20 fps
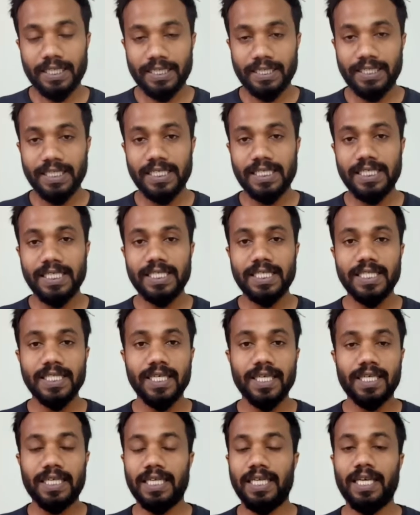This is
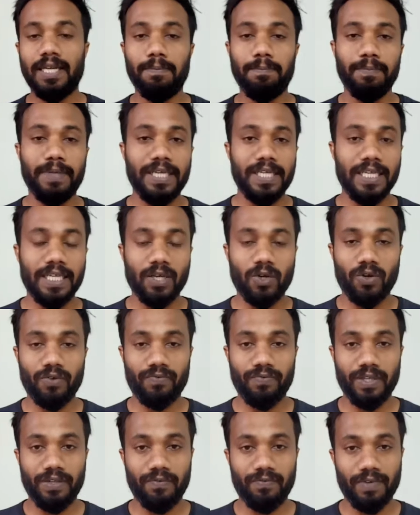the real meaning
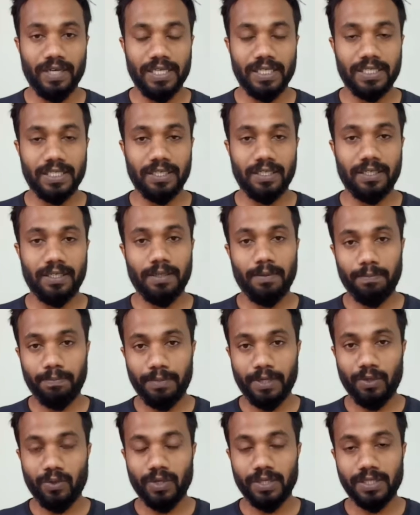of inflation,
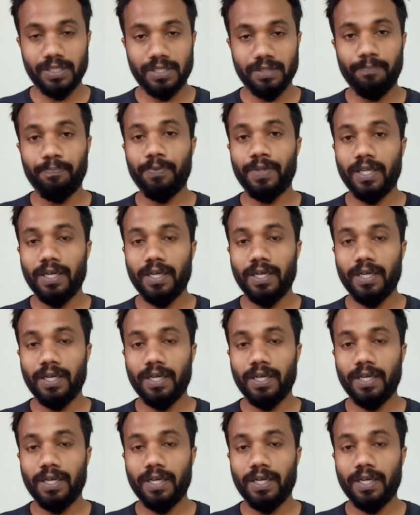because